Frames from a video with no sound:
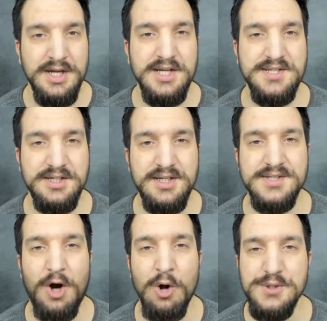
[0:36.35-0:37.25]
is that it
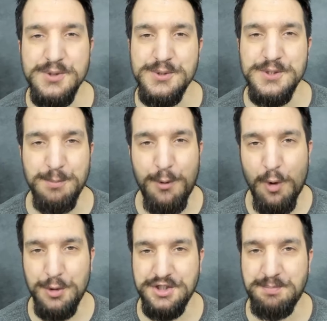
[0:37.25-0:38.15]
is also
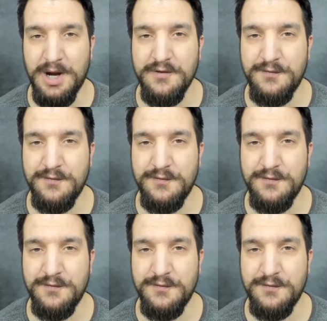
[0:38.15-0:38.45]
supported by